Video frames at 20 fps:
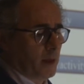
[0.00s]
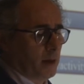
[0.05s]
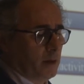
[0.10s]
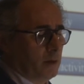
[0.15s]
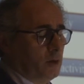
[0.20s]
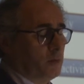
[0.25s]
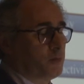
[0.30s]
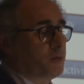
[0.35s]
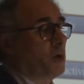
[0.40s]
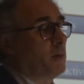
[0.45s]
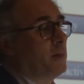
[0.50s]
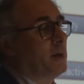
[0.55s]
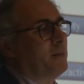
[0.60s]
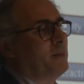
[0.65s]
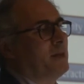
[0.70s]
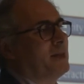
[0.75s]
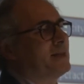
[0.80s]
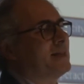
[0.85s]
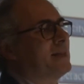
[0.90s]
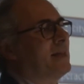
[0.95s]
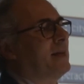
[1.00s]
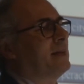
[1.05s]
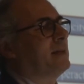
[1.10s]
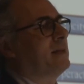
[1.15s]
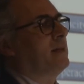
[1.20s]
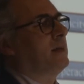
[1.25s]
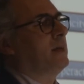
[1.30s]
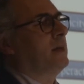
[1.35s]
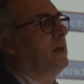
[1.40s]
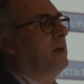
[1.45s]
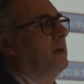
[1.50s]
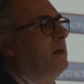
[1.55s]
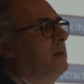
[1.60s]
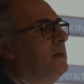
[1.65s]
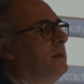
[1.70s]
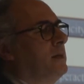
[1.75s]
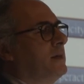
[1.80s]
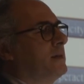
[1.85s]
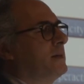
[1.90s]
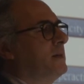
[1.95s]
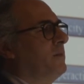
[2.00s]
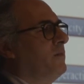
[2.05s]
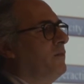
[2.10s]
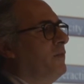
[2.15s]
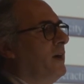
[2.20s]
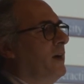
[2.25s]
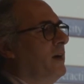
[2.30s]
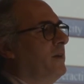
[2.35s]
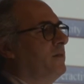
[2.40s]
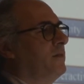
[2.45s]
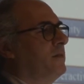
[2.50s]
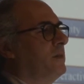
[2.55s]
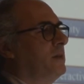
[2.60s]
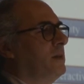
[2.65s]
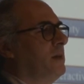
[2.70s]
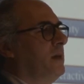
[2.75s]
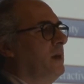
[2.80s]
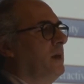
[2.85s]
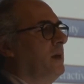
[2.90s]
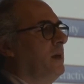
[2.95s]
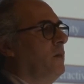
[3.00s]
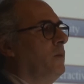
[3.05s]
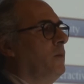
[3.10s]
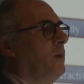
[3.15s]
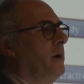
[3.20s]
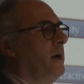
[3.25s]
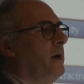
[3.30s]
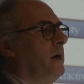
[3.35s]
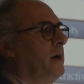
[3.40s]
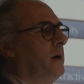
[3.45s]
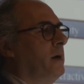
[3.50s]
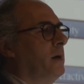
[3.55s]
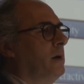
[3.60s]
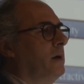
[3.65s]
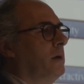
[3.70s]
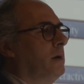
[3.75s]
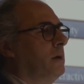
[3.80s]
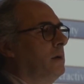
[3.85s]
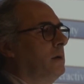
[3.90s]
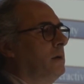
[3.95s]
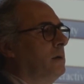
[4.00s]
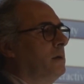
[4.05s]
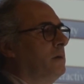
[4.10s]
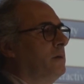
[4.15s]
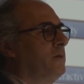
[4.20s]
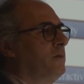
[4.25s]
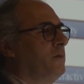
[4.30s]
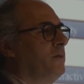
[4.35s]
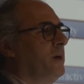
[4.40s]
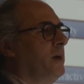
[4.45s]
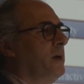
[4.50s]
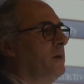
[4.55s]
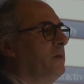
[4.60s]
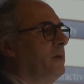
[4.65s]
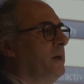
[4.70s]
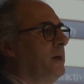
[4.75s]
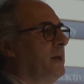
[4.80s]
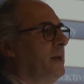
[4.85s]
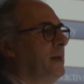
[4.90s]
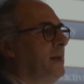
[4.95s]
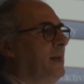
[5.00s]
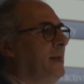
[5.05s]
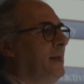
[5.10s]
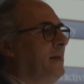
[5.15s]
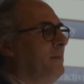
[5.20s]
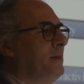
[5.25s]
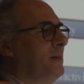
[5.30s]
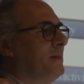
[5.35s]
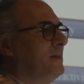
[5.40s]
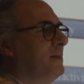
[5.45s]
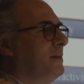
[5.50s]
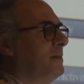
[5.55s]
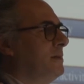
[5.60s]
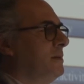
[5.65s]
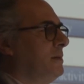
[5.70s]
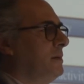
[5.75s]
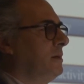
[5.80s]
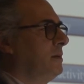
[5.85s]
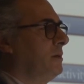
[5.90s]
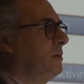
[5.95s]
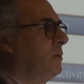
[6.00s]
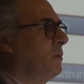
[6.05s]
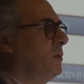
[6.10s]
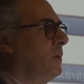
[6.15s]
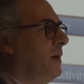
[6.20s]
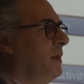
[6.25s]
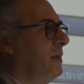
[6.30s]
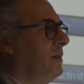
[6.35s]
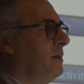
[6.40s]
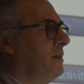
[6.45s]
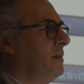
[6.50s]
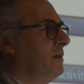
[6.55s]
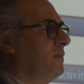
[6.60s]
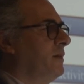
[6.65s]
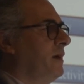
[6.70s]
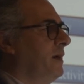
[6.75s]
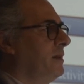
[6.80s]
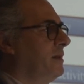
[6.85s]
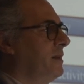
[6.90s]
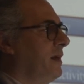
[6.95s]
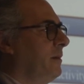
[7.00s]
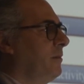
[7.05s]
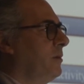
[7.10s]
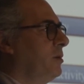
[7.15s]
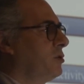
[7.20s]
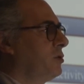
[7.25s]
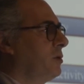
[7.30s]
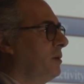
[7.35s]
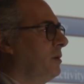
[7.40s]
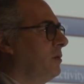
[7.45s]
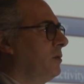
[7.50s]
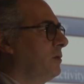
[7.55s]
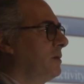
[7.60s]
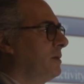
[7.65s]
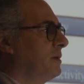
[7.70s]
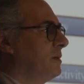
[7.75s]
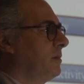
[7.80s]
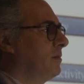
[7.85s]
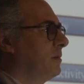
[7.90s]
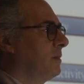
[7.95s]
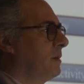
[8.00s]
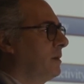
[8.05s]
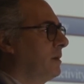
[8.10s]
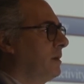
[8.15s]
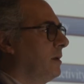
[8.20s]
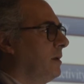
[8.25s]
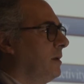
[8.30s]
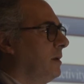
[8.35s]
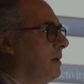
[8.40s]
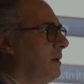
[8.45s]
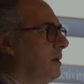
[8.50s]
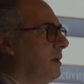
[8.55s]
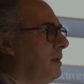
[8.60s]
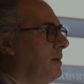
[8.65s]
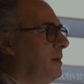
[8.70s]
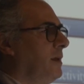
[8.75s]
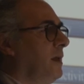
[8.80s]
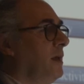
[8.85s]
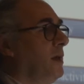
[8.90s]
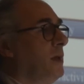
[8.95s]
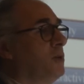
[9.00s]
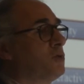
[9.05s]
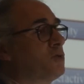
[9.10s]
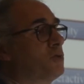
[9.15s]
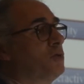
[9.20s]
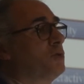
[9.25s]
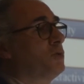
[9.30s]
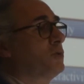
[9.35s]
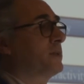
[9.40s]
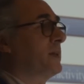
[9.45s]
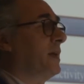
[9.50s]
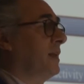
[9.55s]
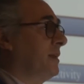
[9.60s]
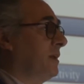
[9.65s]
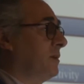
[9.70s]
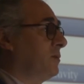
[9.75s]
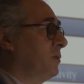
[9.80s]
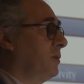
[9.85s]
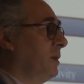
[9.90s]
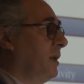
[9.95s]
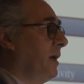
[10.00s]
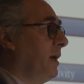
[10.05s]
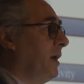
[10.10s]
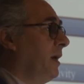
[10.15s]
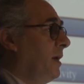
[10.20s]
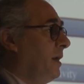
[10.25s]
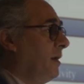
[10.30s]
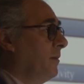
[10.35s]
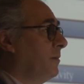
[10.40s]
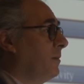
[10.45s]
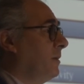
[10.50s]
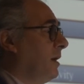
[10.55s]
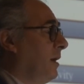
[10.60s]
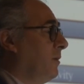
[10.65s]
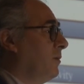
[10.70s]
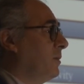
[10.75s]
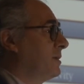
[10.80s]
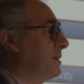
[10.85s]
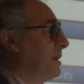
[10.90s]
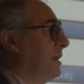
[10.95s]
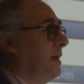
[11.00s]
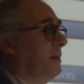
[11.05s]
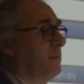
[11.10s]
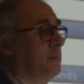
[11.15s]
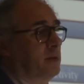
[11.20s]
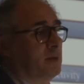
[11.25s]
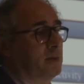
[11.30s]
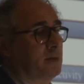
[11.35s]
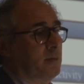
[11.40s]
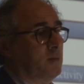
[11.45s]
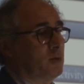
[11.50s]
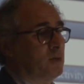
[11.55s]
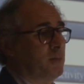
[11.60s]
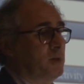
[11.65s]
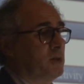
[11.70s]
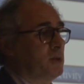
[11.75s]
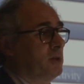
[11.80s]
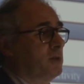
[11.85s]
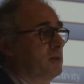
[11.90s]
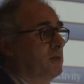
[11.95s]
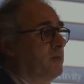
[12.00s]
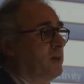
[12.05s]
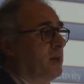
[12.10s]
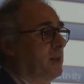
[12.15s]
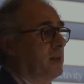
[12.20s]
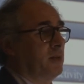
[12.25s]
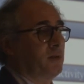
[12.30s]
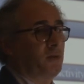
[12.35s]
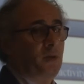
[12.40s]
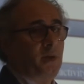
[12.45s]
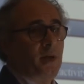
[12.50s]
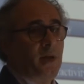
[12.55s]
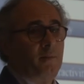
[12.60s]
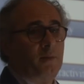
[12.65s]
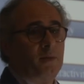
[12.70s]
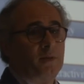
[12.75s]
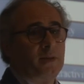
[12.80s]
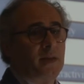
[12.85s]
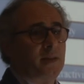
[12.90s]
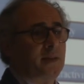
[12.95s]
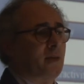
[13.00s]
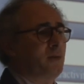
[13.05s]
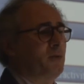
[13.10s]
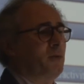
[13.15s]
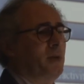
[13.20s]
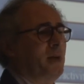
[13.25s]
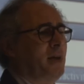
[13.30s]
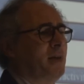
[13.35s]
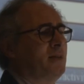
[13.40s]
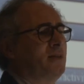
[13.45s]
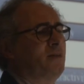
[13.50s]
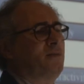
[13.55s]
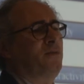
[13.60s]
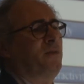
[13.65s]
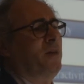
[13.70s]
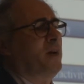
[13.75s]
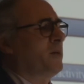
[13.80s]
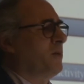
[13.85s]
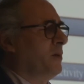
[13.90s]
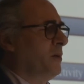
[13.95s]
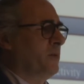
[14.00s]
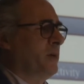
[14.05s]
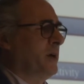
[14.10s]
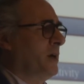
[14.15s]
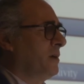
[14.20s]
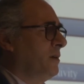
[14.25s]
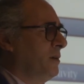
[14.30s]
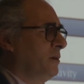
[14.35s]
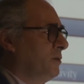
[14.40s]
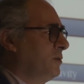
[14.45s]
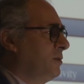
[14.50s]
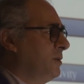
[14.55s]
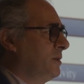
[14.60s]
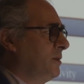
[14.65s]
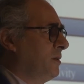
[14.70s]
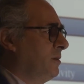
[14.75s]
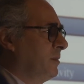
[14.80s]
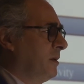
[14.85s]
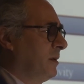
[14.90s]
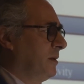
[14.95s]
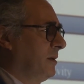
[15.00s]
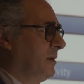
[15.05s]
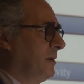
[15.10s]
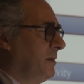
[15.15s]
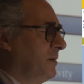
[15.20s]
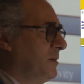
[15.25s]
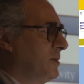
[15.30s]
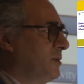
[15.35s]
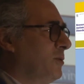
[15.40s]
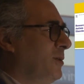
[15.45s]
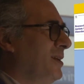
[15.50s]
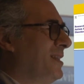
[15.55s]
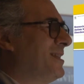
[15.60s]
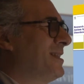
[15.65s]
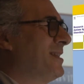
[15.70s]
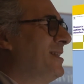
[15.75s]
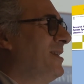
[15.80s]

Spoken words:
The problem is that in DSM-5, they were very limited in the way they define dimension in autism. They introduced catatonia, and I was glad because I'm a specialist of catatonia, but catatonia is very rare in autism, so it's